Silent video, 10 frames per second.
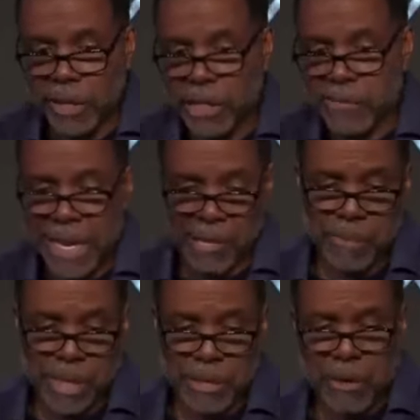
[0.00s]
him, by
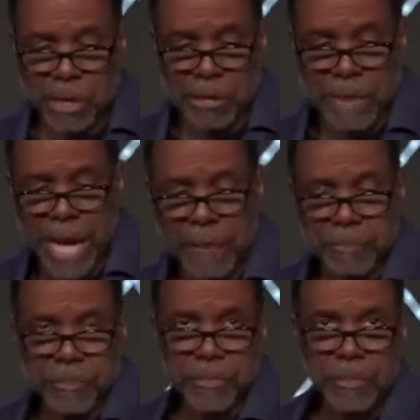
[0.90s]
depending on him. Now,
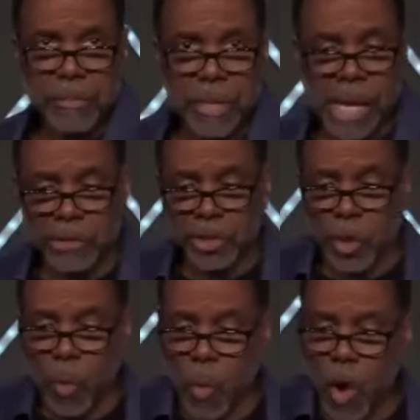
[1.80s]

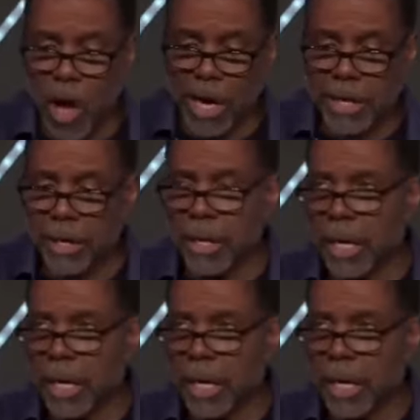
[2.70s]
until all